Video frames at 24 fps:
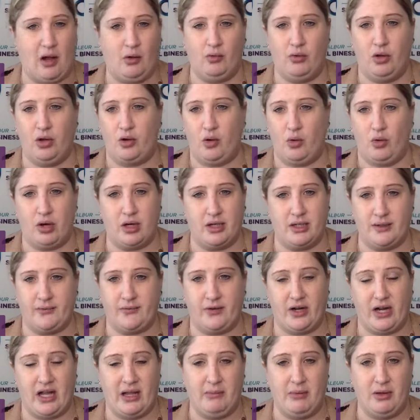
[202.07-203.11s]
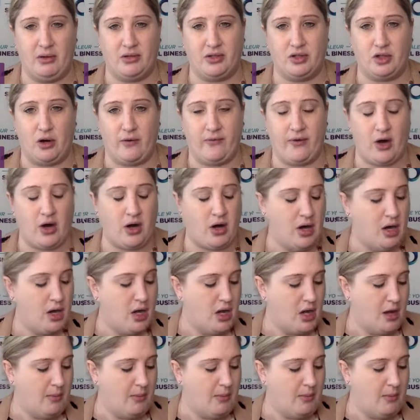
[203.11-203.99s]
Outlook or a different email server,